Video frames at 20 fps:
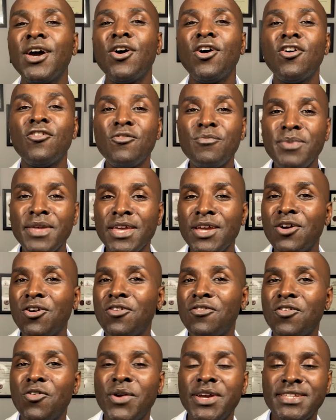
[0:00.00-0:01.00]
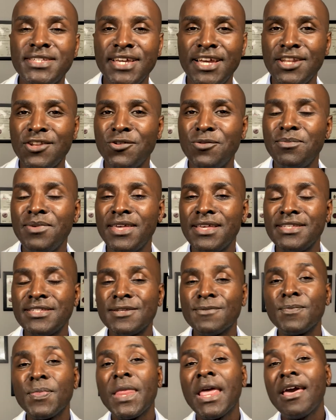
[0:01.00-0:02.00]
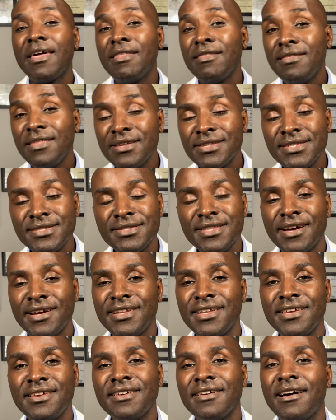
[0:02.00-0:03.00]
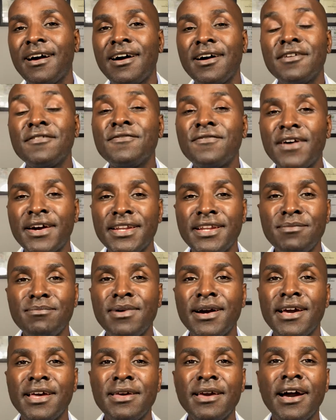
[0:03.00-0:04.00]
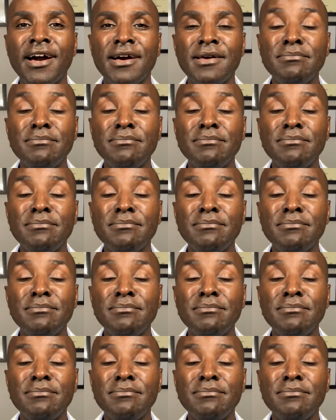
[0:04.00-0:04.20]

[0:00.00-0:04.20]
of being overweight and obese. This study, funded by